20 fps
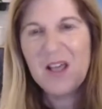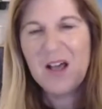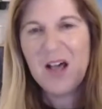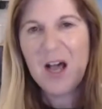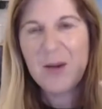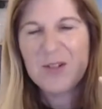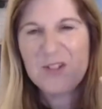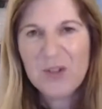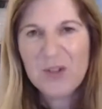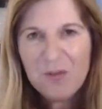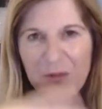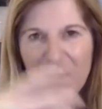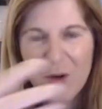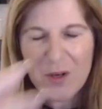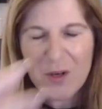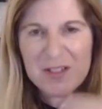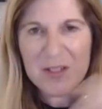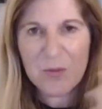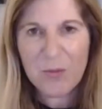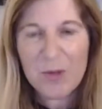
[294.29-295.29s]
I was so
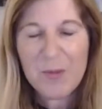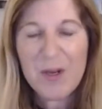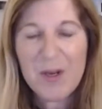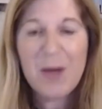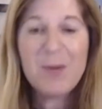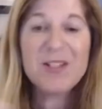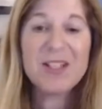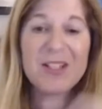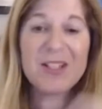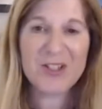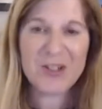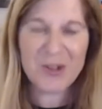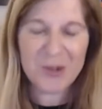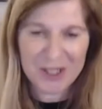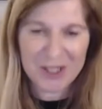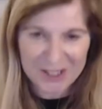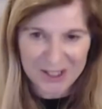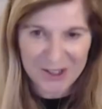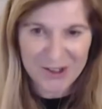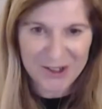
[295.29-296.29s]
focused on women, I was
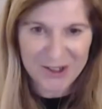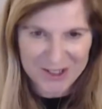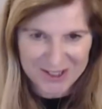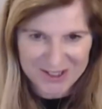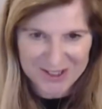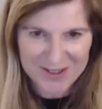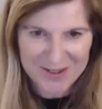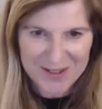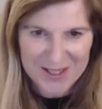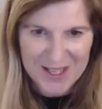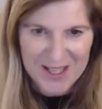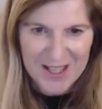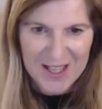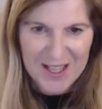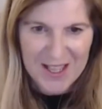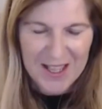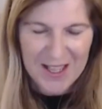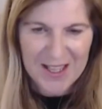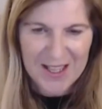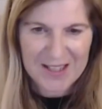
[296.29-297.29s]
excluding others
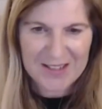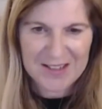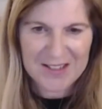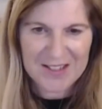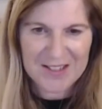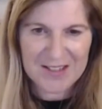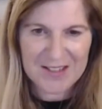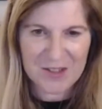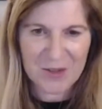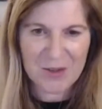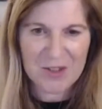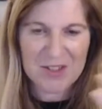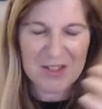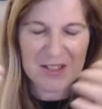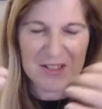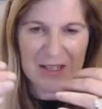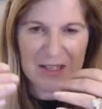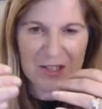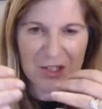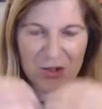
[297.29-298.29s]
and that there was
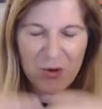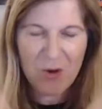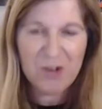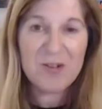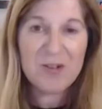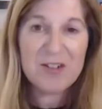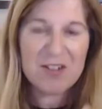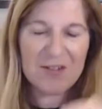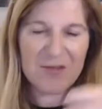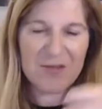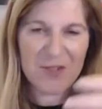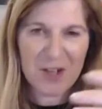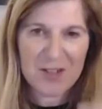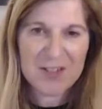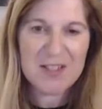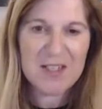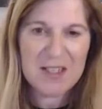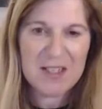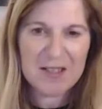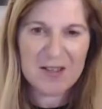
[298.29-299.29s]
extraordinary
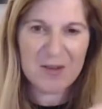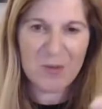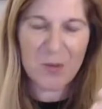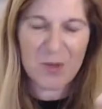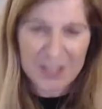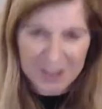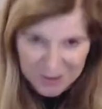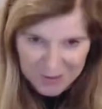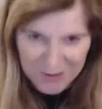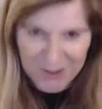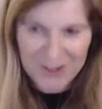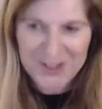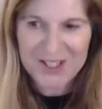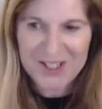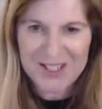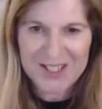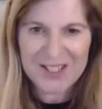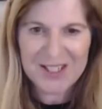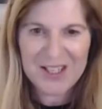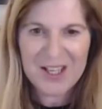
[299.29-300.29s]
diversity within
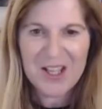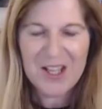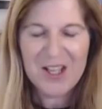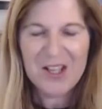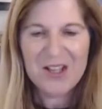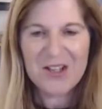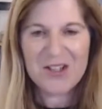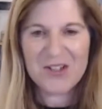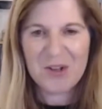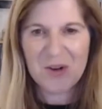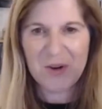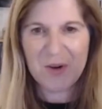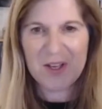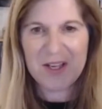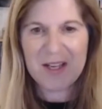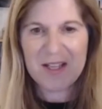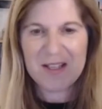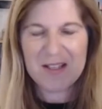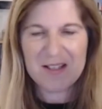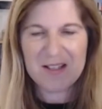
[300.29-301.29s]
diversity. So,
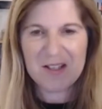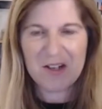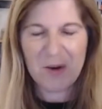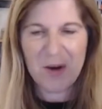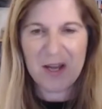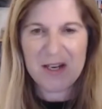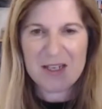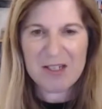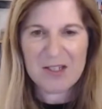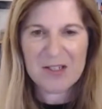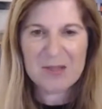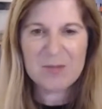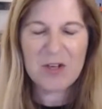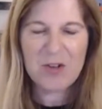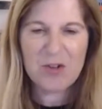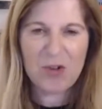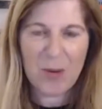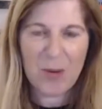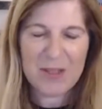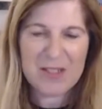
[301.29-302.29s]
you know, I needed to
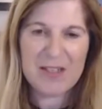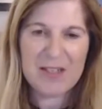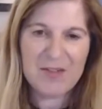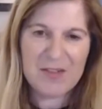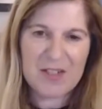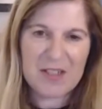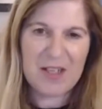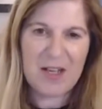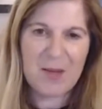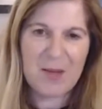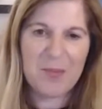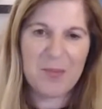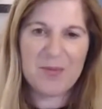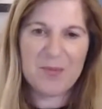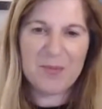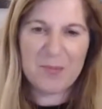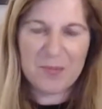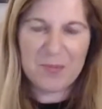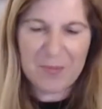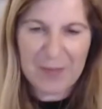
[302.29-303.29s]
make sure I was lifting up
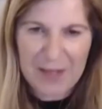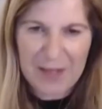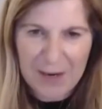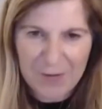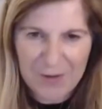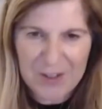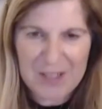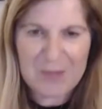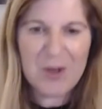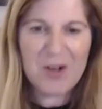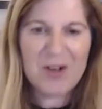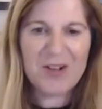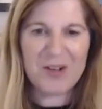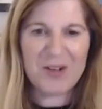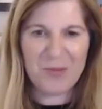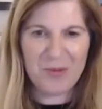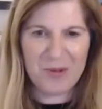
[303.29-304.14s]
African American